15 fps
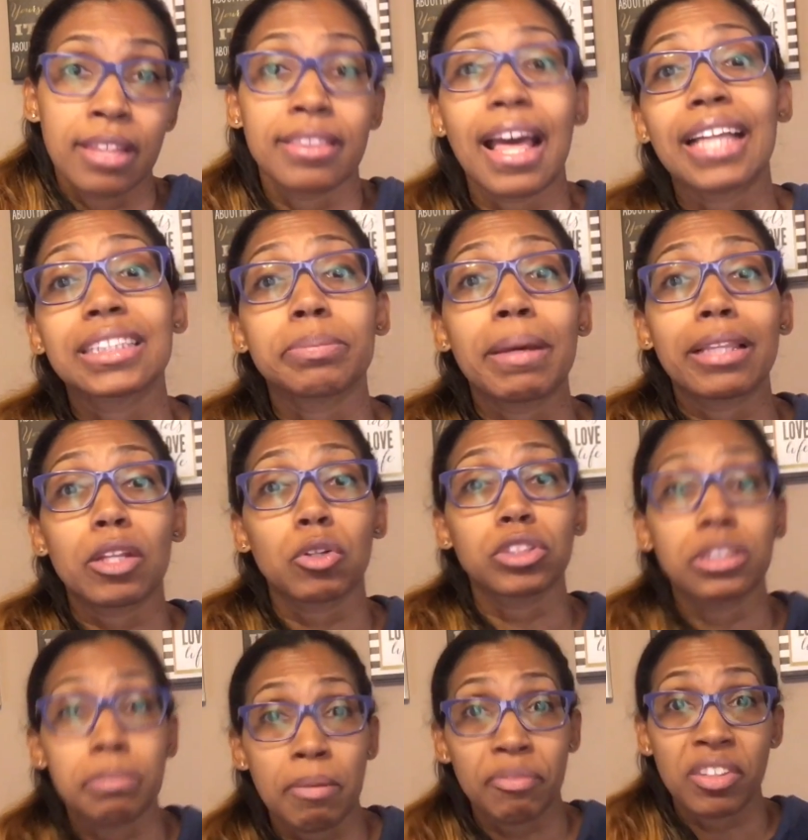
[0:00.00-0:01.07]
That's my little
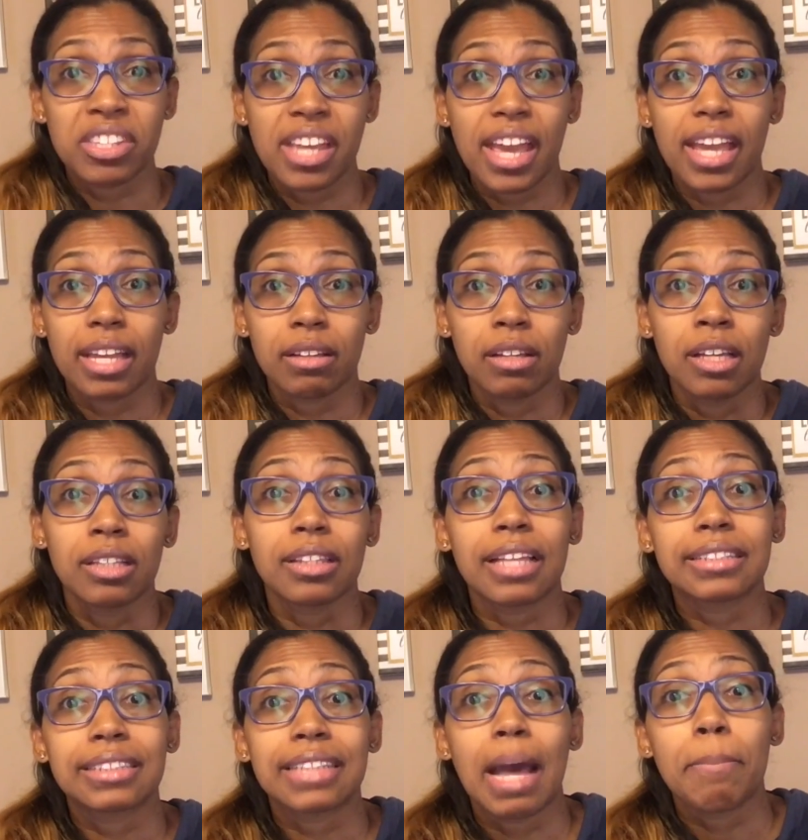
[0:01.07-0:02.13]
tip of the day.
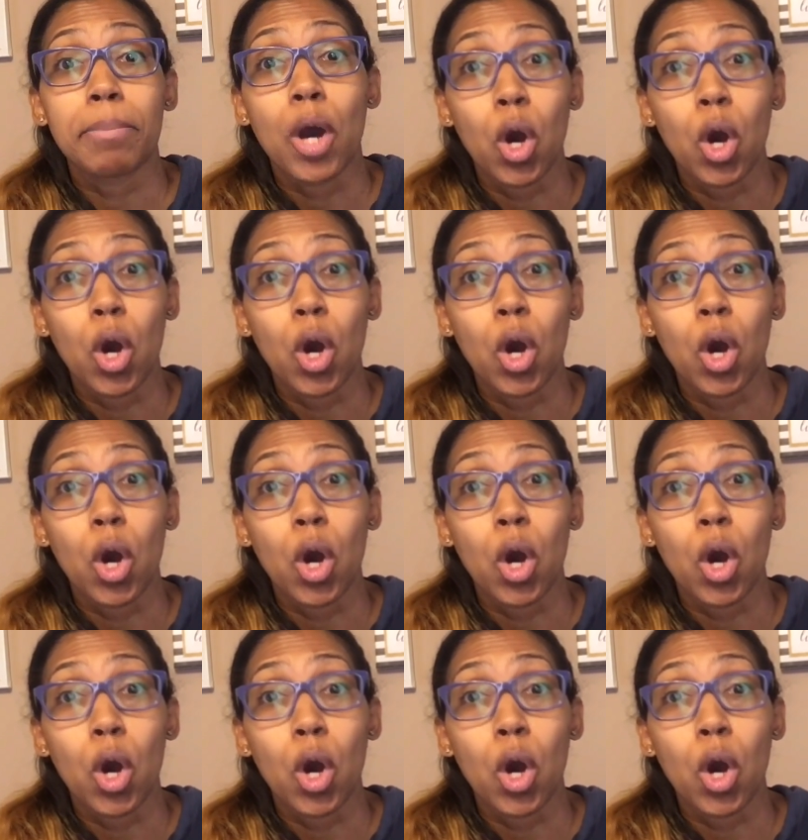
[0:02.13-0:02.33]
Let's not